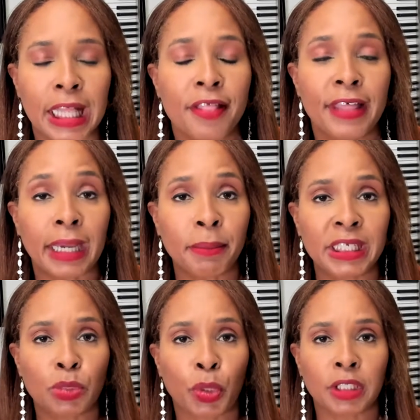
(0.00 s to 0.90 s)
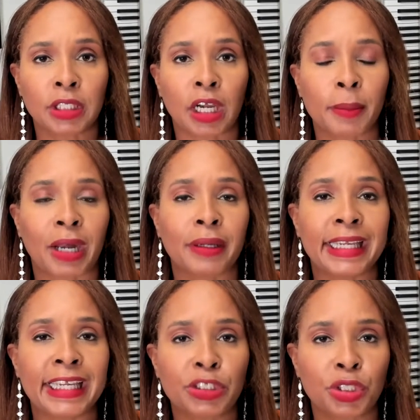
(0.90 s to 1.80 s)
That means we're going to talk about
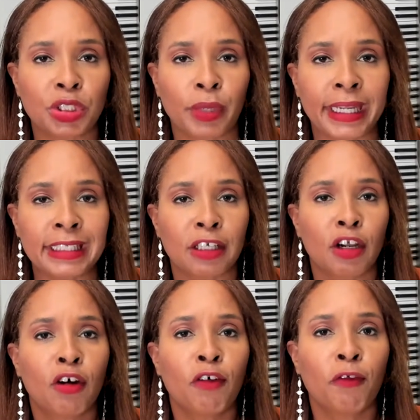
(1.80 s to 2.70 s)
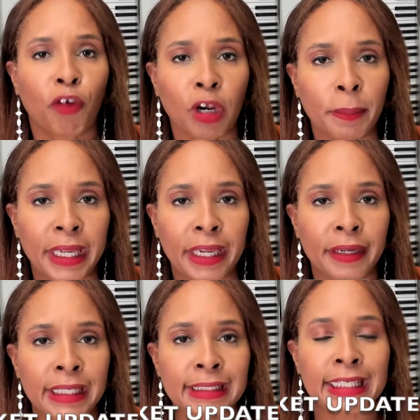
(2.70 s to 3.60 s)
interest rates,
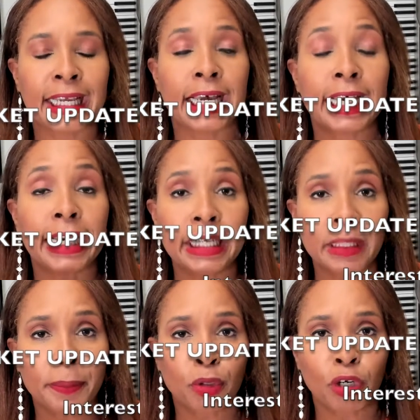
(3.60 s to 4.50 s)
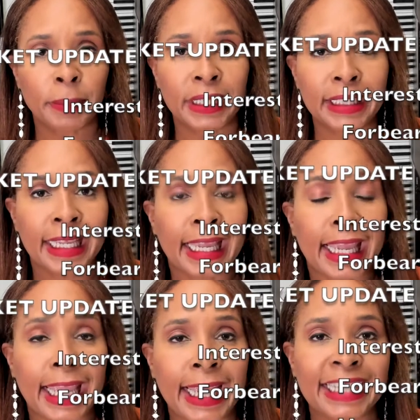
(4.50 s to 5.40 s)
forbearance, unemployment,
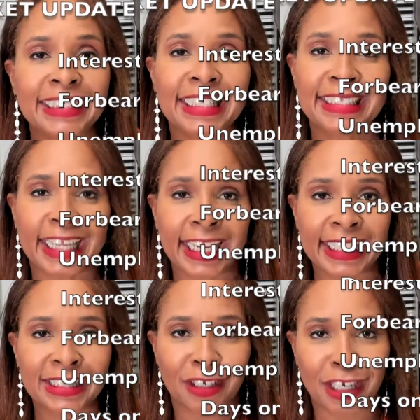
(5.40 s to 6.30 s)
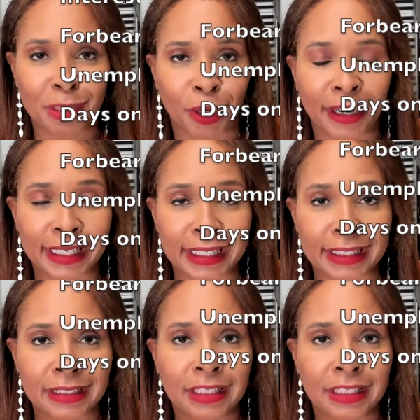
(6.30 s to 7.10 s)
and days on market.